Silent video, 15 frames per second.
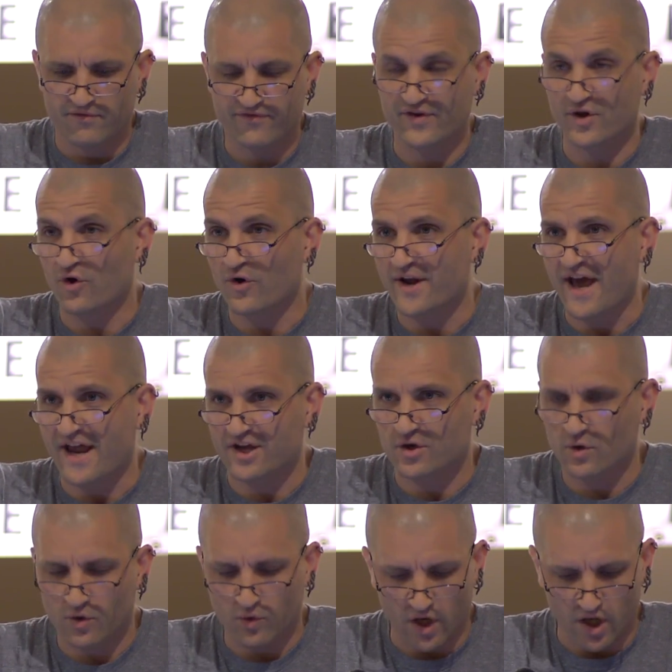for your
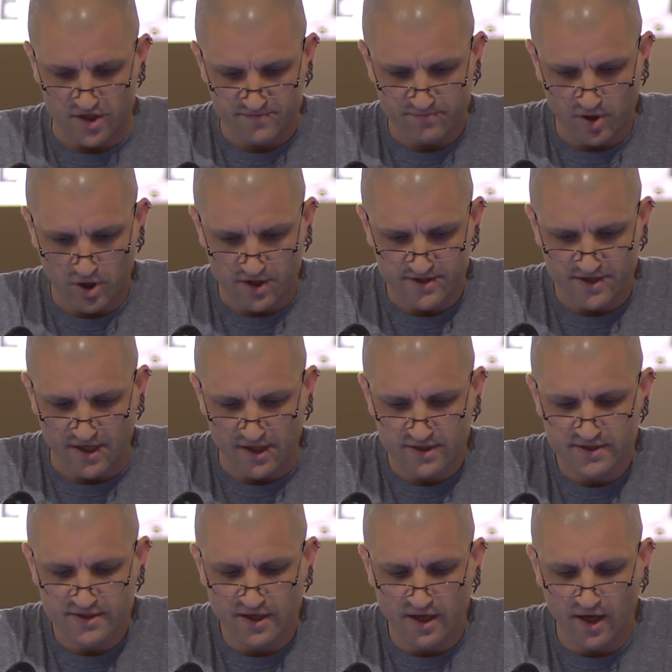inadequate class
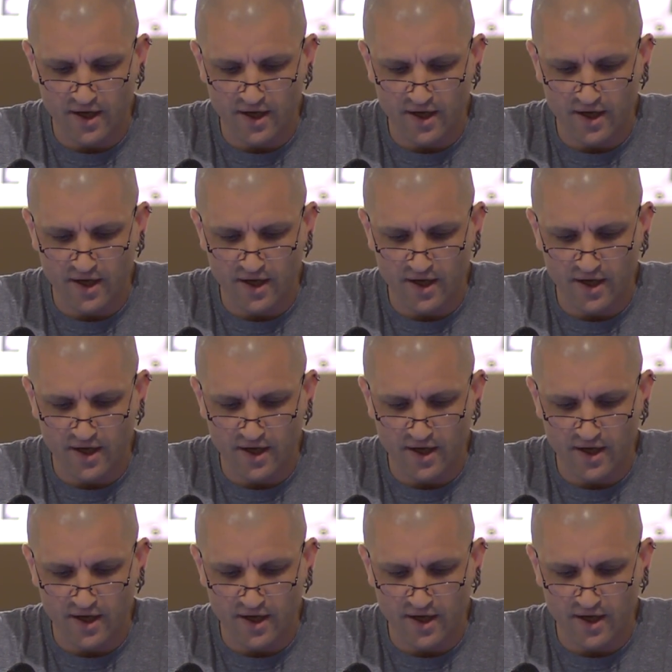politics.